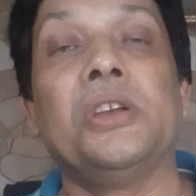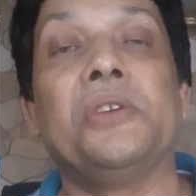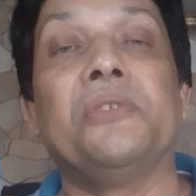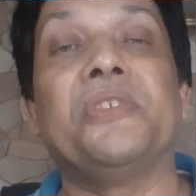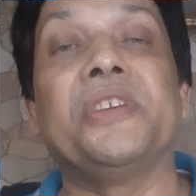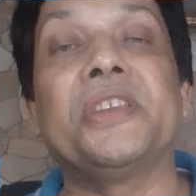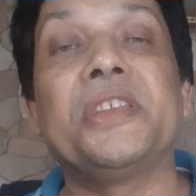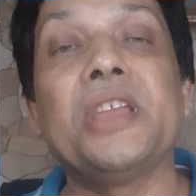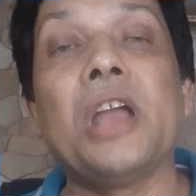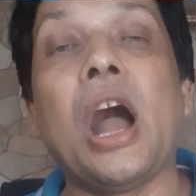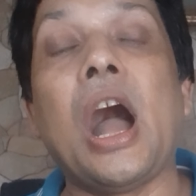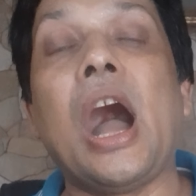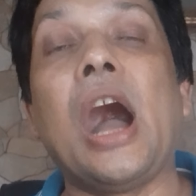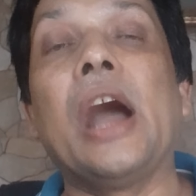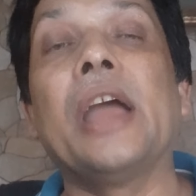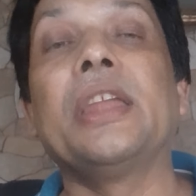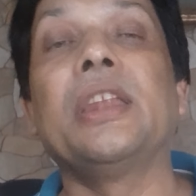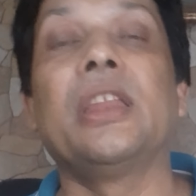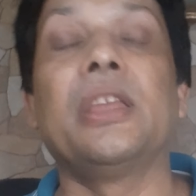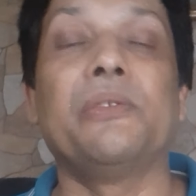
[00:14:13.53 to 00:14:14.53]
very
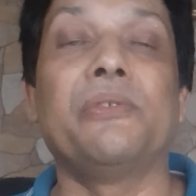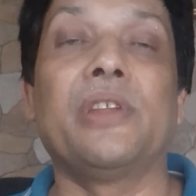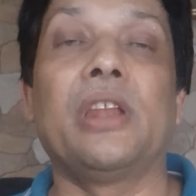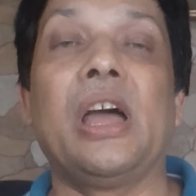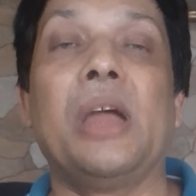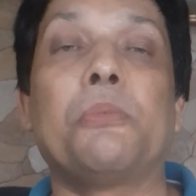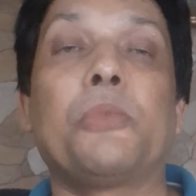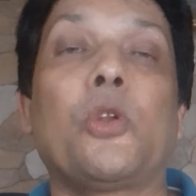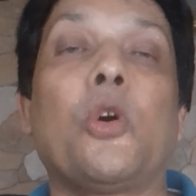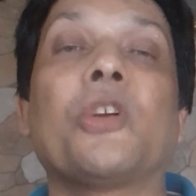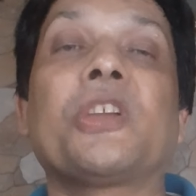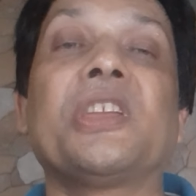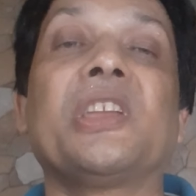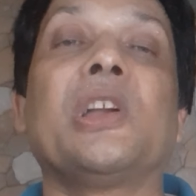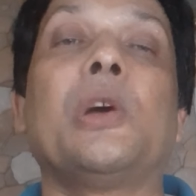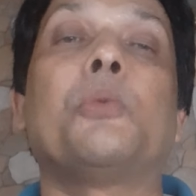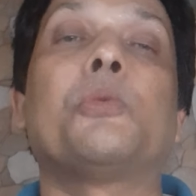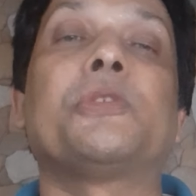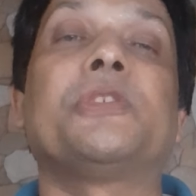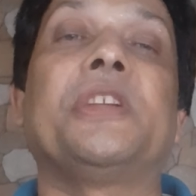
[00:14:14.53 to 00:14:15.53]
high level. I'm talking
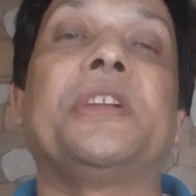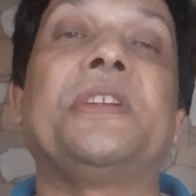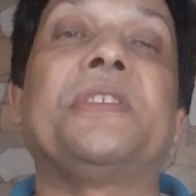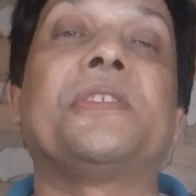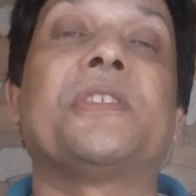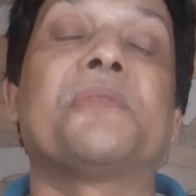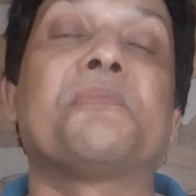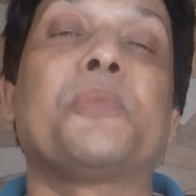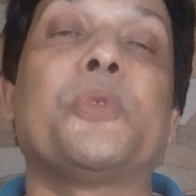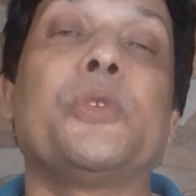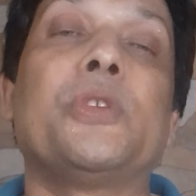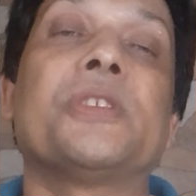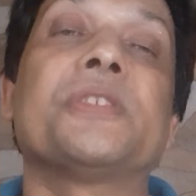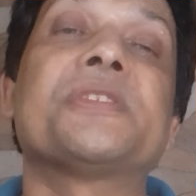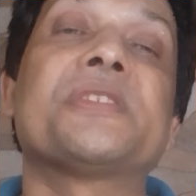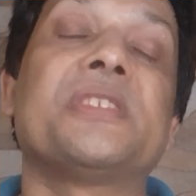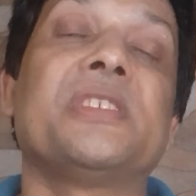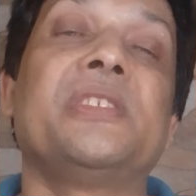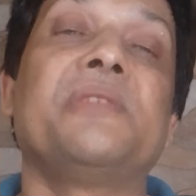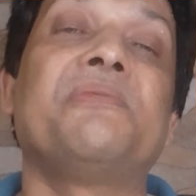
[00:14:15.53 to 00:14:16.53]
about the
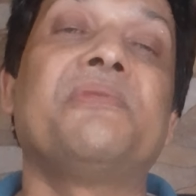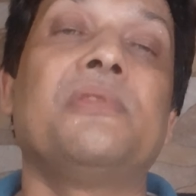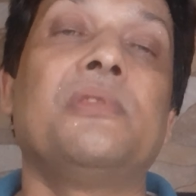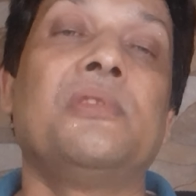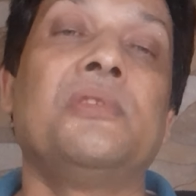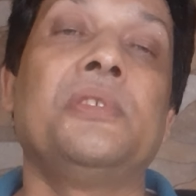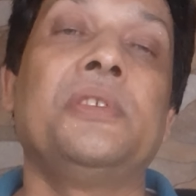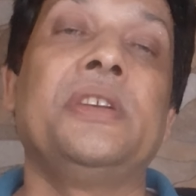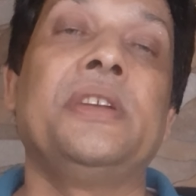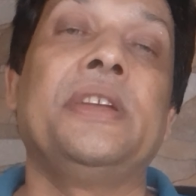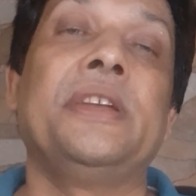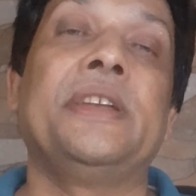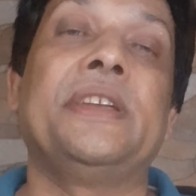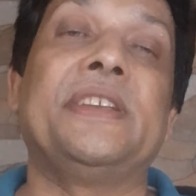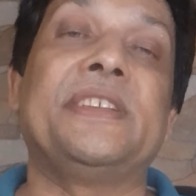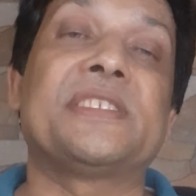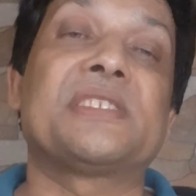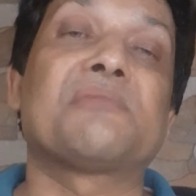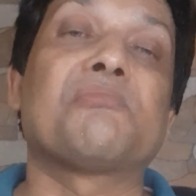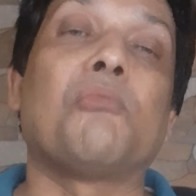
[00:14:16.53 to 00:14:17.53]
entrepreneurship,
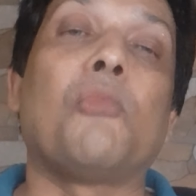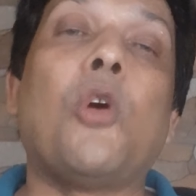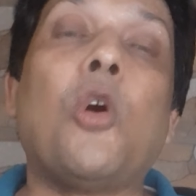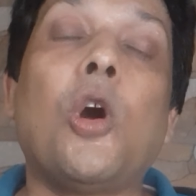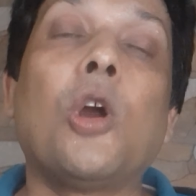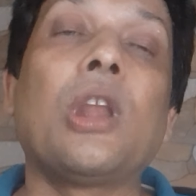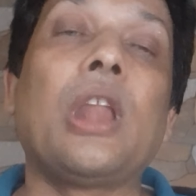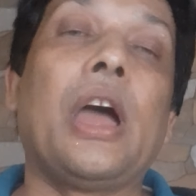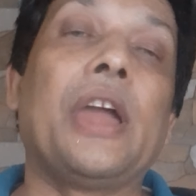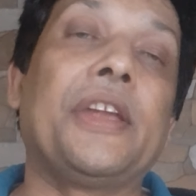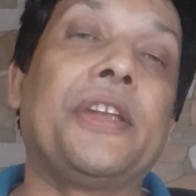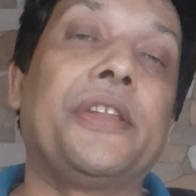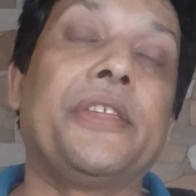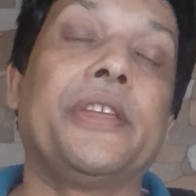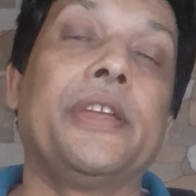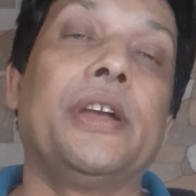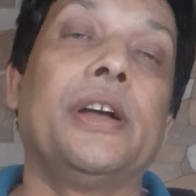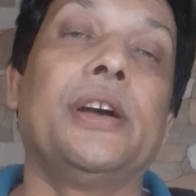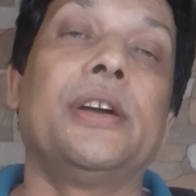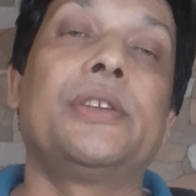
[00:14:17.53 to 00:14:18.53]
a small
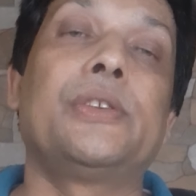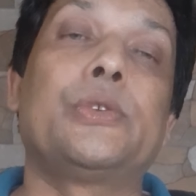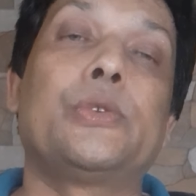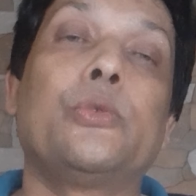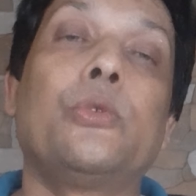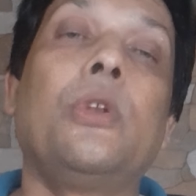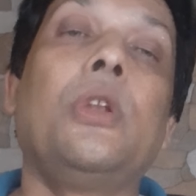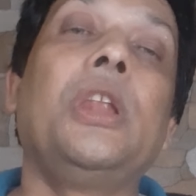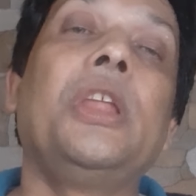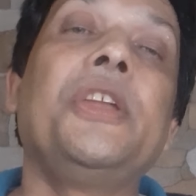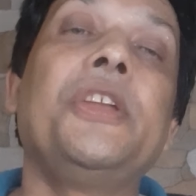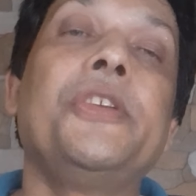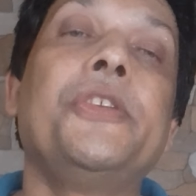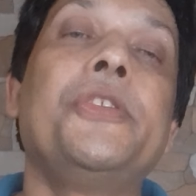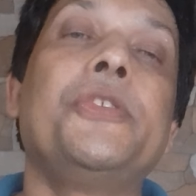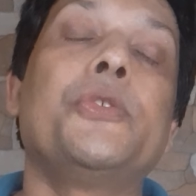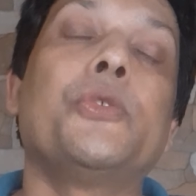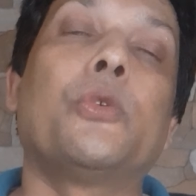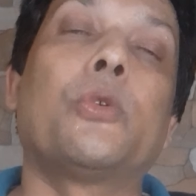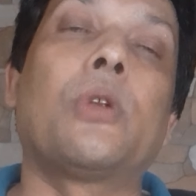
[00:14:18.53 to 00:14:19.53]
idea to lead
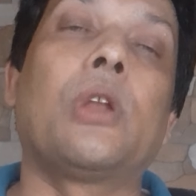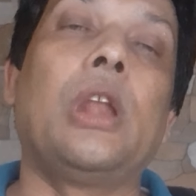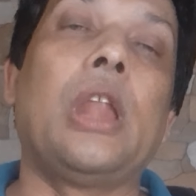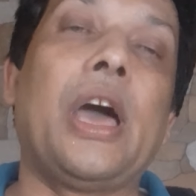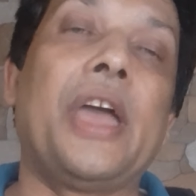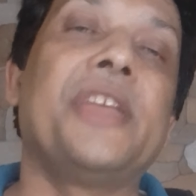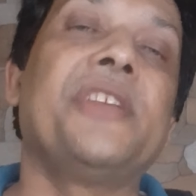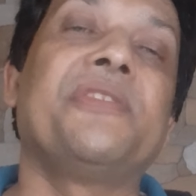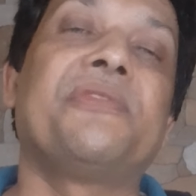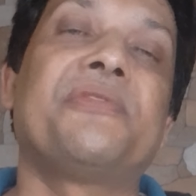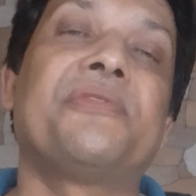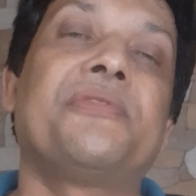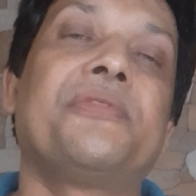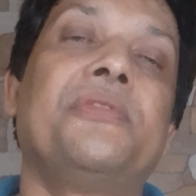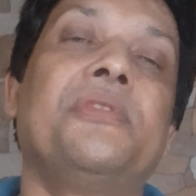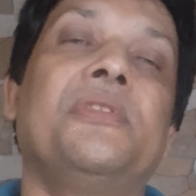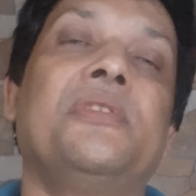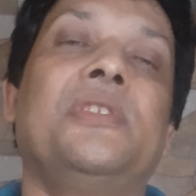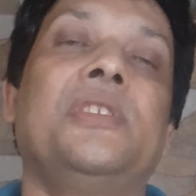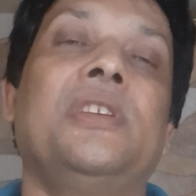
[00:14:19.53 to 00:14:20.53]
your
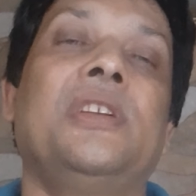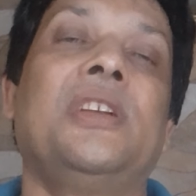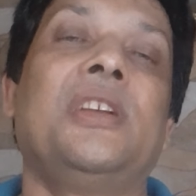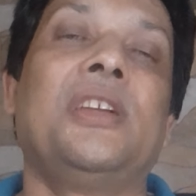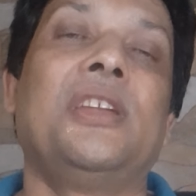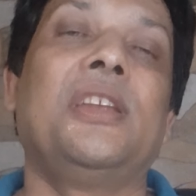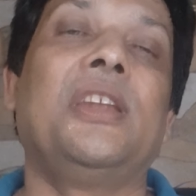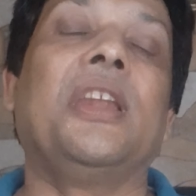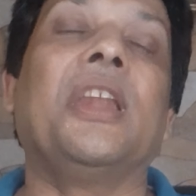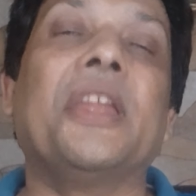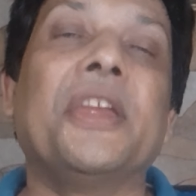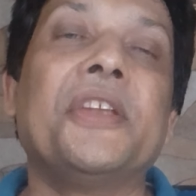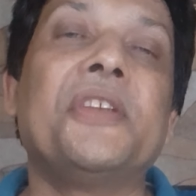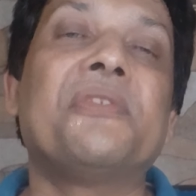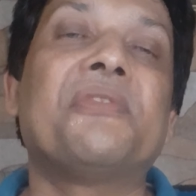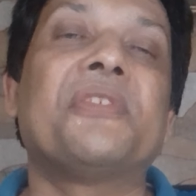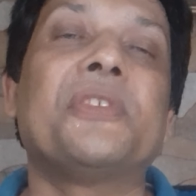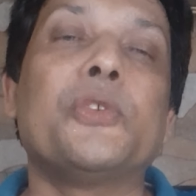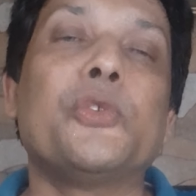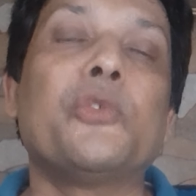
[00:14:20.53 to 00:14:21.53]
life, lead
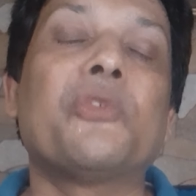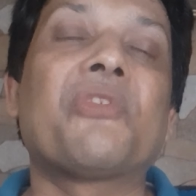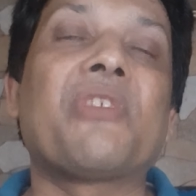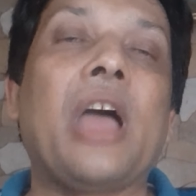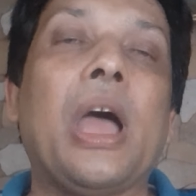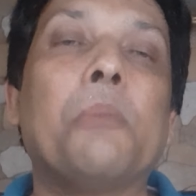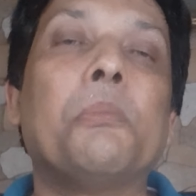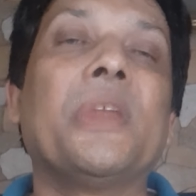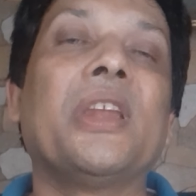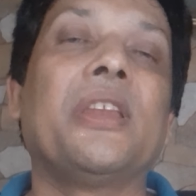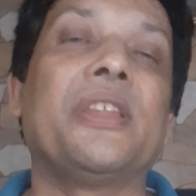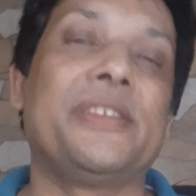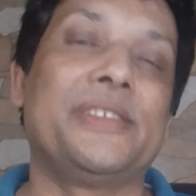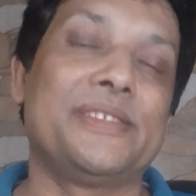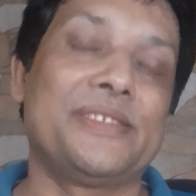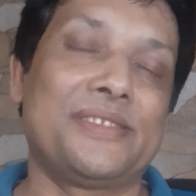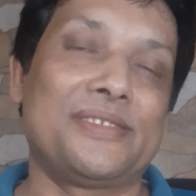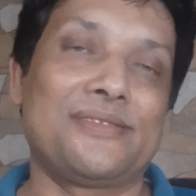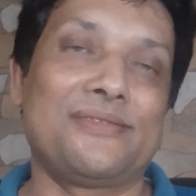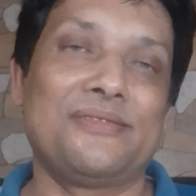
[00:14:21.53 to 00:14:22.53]
few
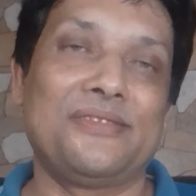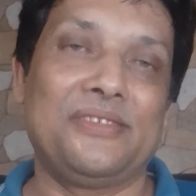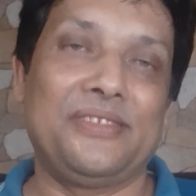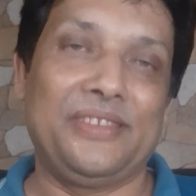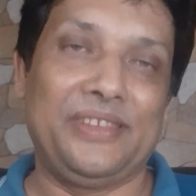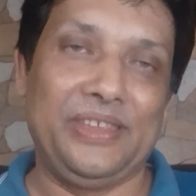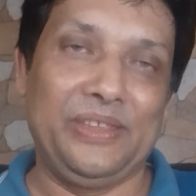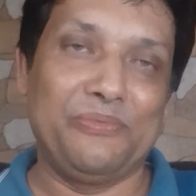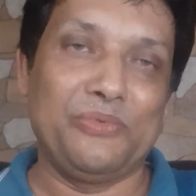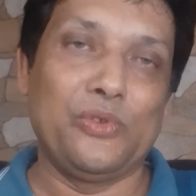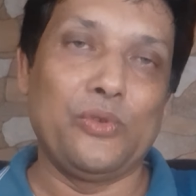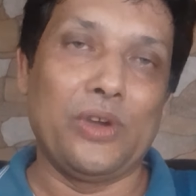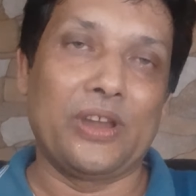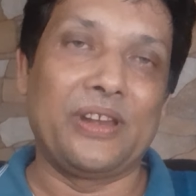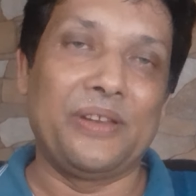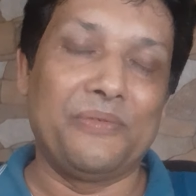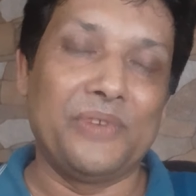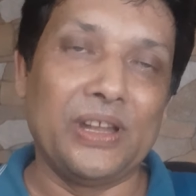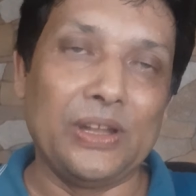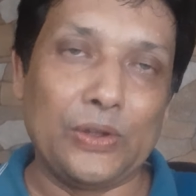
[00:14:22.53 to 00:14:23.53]
families. If you are
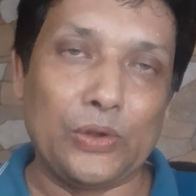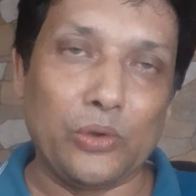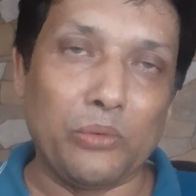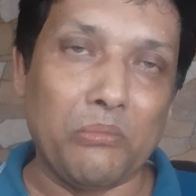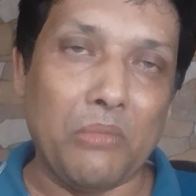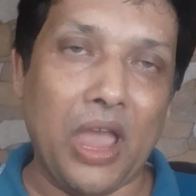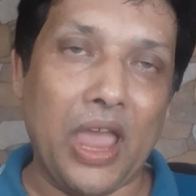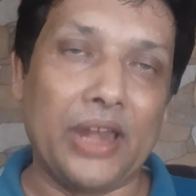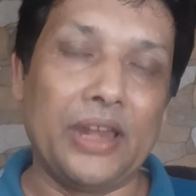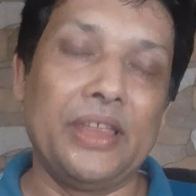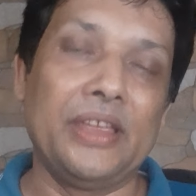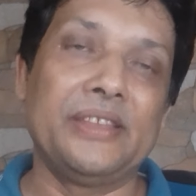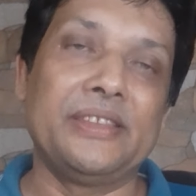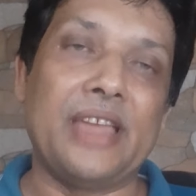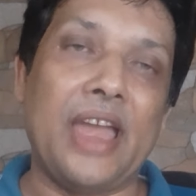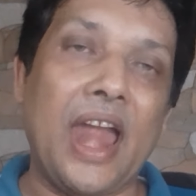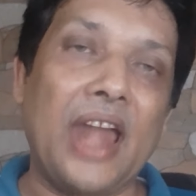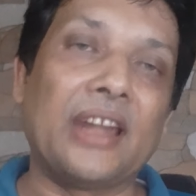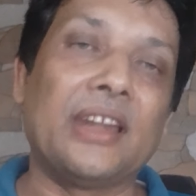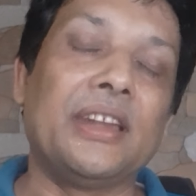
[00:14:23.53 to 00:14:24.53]
able to manage
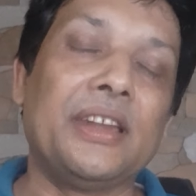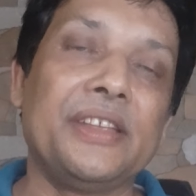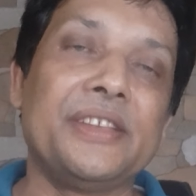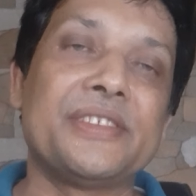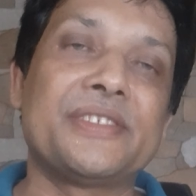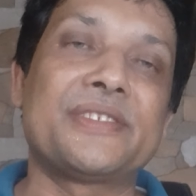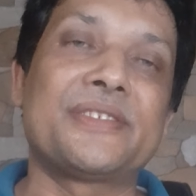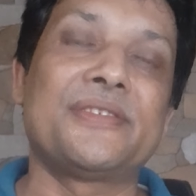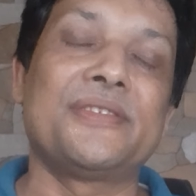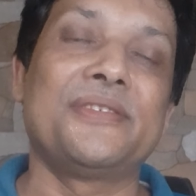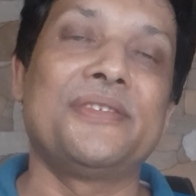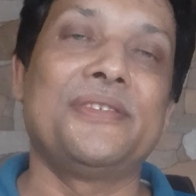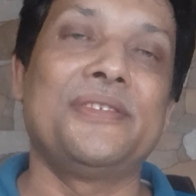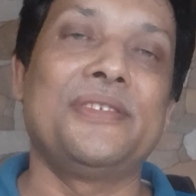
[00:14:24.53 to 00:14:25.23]
at least